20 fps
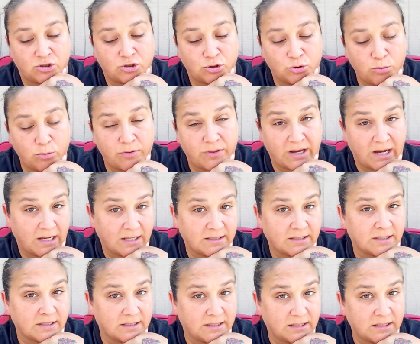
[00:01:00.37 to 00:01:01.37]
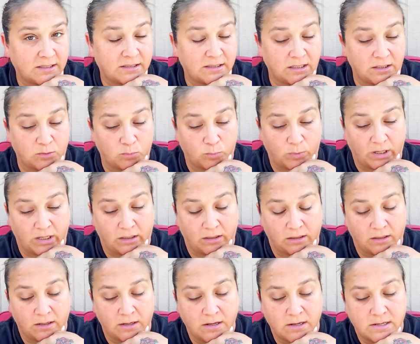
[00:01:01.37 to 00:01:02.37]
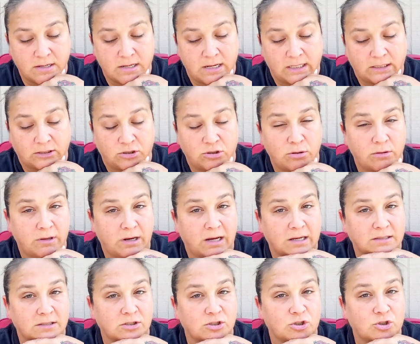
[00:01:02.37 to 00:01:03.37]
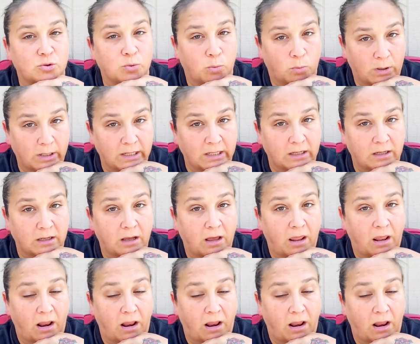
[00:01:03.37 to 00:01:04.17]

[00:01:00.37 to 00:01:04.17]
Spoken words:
2016 win and 2020